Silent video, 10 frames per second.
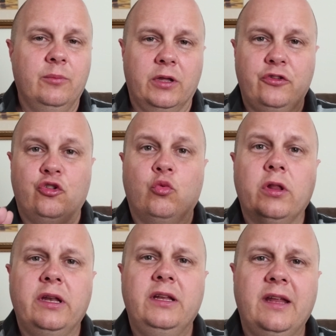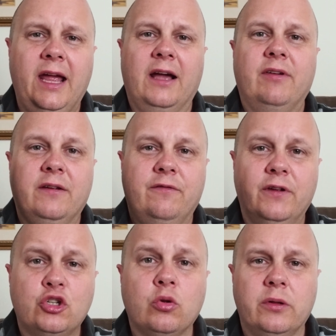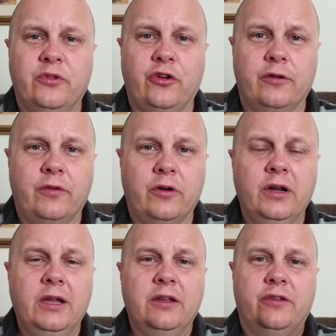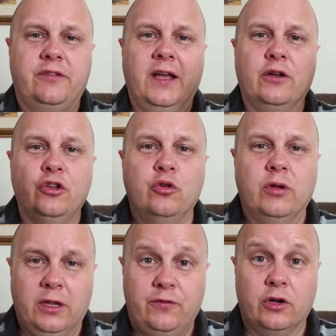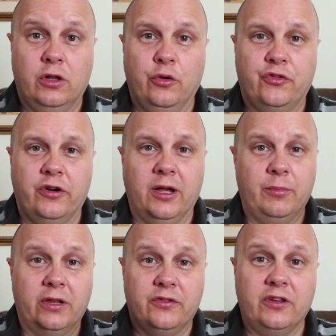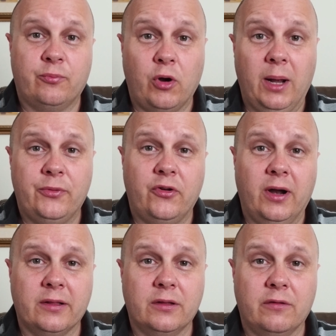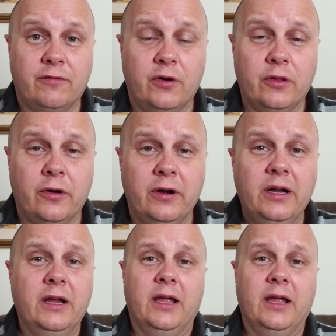because you really need to have a visual observer to tell you if you're close or not, because these props are out a little further